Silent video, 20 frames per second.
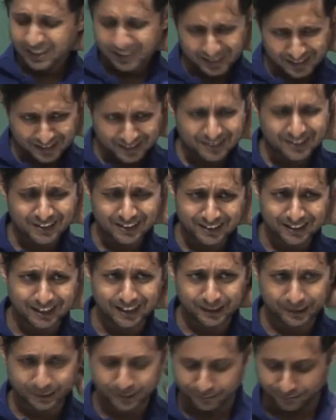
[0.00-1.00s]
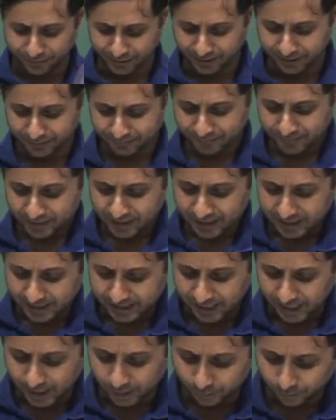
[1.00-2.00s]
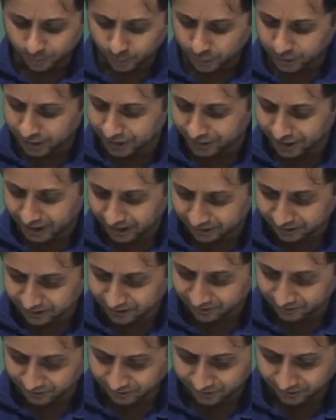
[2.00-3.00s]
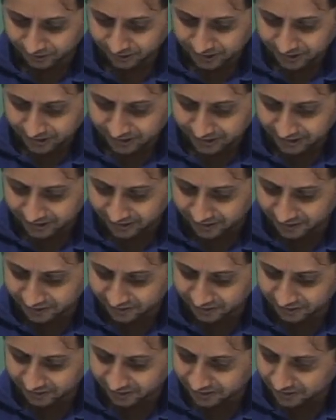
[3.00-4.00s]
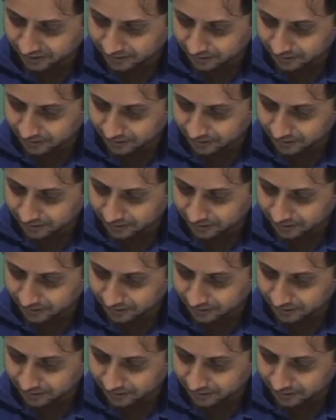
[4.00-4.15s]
Let us delete the V. Output conductance is